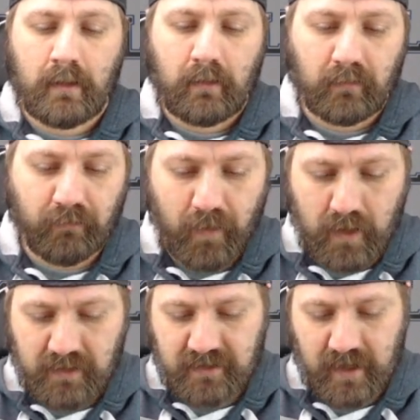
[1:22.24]
So
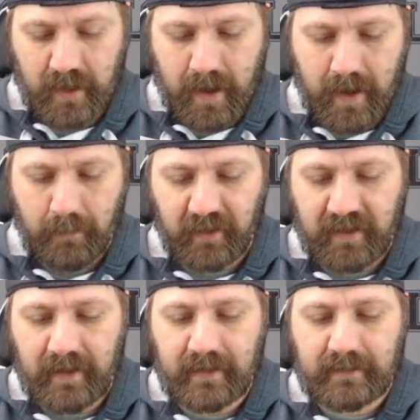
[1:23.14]
first, the
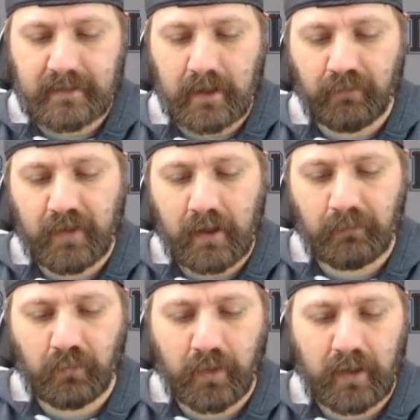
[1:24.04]
kit itself
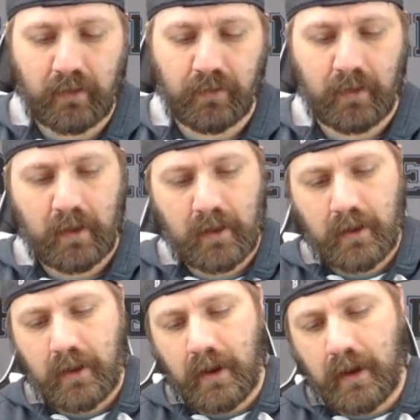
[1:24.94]
comes with
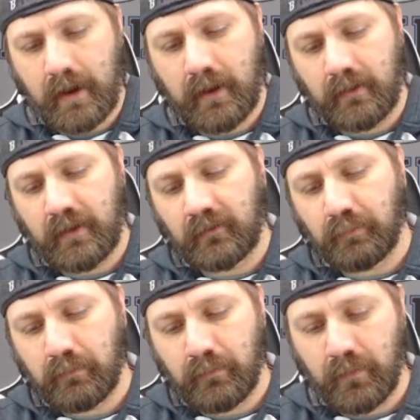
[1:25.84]

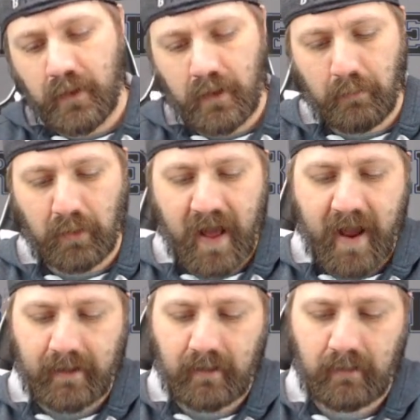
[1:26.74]
the black